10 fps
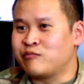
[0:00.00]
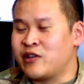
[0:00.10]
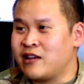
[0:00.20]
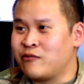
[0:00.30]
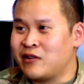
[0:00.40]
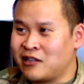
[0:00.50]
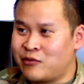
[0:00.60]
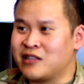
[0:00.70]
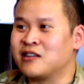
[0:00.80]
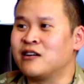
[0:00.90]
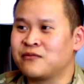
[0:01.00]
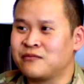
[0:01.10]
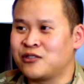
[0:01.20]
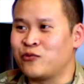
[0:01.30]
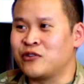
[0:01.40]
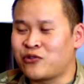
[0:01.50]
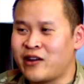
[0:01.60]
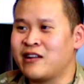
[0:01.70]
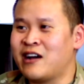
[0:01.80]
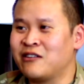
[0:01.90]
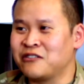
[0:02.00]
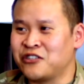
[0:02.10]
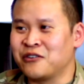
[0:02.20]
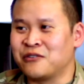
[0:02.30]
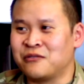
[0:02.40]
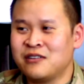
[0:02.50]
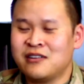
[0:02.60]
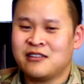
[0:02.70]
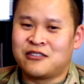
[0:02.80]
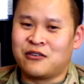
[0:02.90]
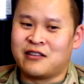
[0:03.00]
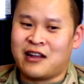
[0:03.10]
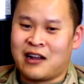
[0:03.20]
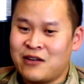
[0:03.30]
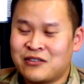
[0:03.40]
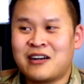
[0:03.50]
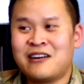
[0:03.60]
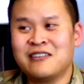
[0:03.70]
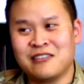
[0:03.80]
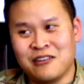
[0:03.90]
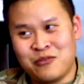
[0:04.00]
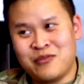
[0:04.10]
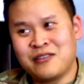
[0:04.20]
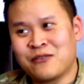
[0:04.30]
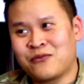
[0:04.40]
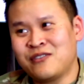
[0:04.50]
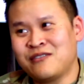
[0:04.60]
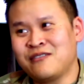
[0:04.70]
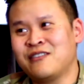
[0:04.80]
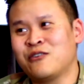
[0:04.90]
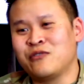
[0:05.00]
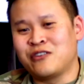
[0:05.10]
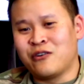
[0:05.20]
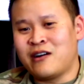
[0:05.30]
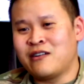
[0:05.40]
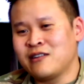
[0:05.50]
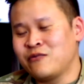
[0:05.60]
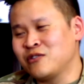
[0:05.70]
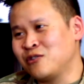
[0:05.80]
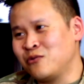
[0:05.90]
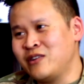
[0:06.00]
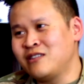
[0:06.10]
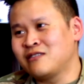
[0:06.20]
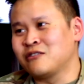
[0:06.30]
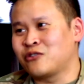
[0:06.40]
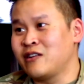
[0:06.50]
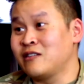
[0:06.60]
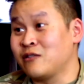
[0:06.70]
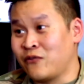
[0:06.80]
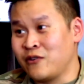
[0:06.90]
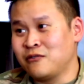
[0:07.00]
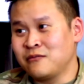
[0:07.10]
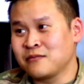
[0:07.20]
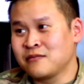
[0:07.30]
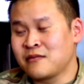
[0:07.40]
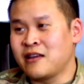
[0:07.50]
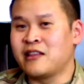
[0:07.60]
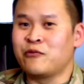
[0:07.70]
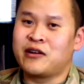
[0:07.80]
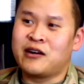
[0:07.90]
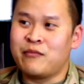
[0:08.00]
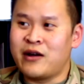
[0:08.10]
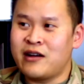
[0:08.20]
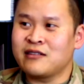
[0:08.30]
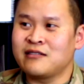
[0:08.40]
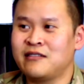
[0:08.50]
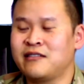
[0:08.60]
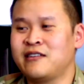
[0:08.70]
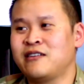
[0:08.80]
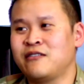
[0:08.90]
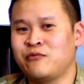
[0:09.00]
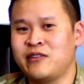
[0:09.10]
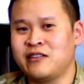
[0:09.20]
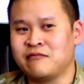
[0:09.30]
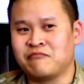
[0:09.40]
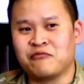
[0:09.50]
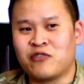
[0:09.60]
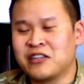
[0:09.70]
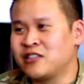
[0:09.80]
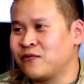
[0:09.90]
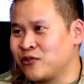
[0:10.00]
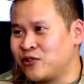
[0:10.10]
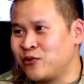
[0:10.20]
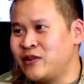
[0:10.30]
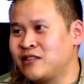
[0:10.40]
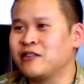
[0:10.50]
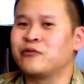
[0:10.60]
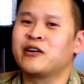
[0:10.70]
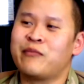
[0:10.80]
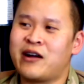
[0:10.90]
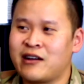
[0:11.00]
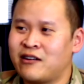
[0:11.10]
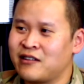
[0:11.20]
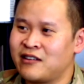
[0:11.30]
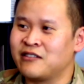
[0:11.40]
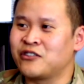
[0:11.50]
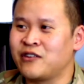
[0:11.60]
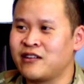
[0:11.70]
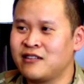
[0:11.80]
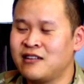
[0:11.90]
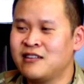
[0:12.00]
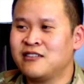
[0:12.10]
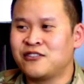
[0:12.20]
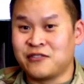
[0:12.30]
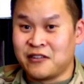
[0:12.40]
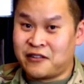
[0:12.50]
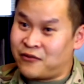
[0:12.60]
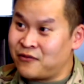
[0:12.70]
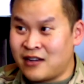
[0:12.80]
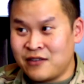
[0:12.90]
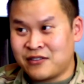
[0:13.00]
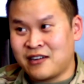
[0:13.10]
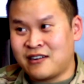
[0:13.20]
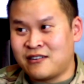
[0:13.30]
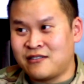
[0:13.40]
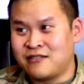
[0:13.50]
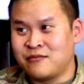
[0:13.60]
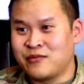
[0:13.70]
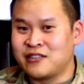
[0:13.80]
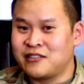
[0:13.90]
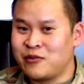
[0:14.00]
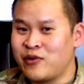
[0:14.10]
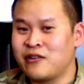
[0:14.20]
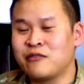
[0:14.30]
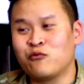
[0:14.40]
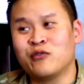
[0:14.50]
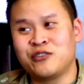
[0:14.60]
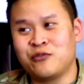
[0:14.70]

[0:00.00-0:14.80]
we'd like to be tough. So we train out in the jungle. So that lifestyle is a little bit different. You know, we go out every 2 weeks to train in the field. Then we come back, and then we rest up for 2 weeks, and then we come back out again to train. So it's a different lifestyle, but just depend on